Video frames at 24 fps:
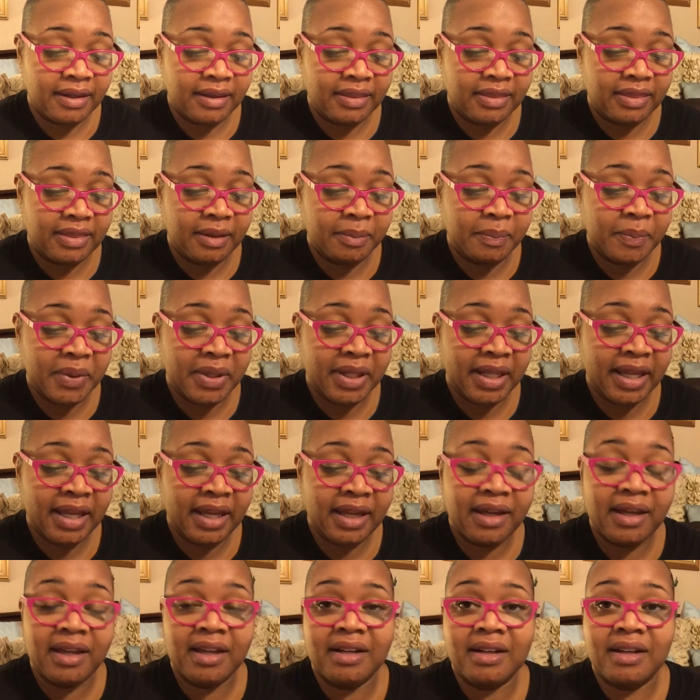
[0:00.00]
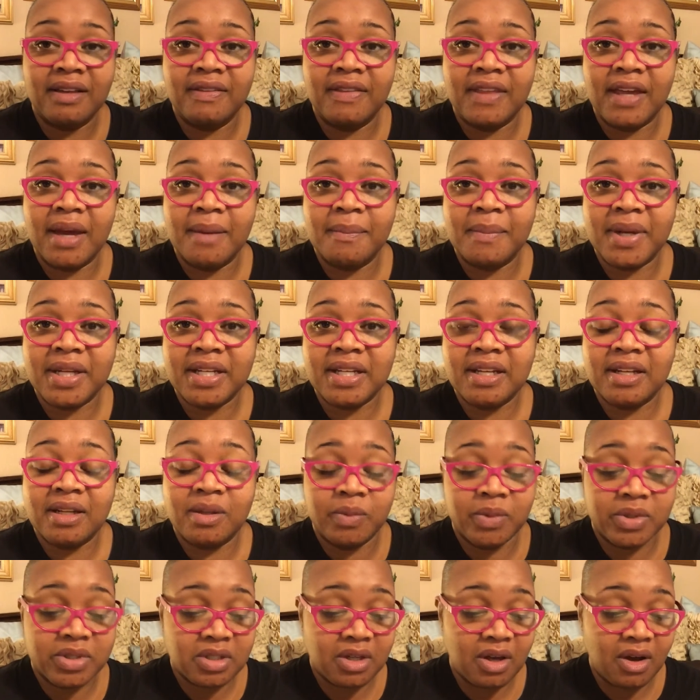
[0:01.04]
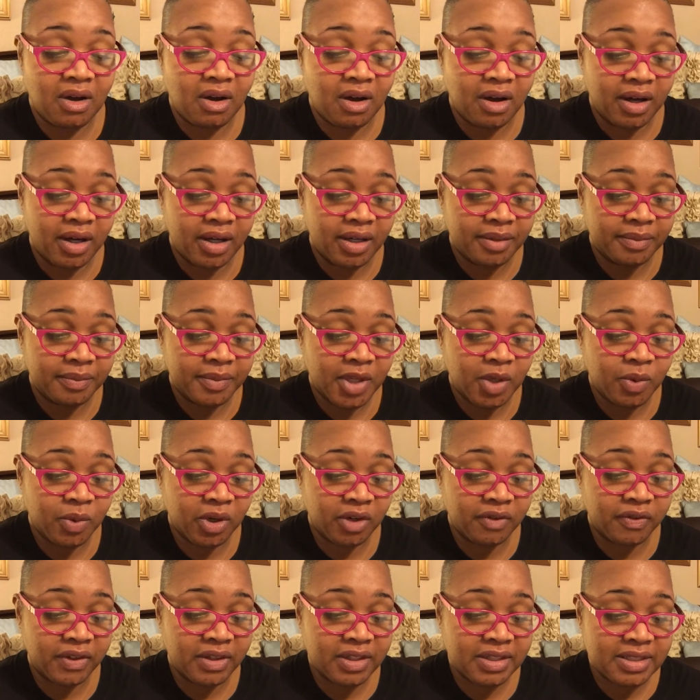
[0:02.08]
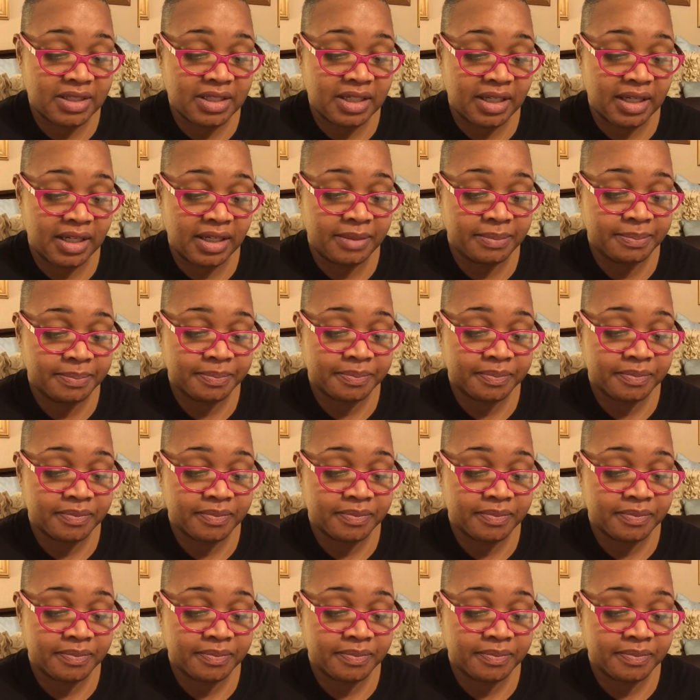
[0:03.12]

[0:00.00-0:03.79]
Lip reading: the plan that my daddy was on, he worked for the city,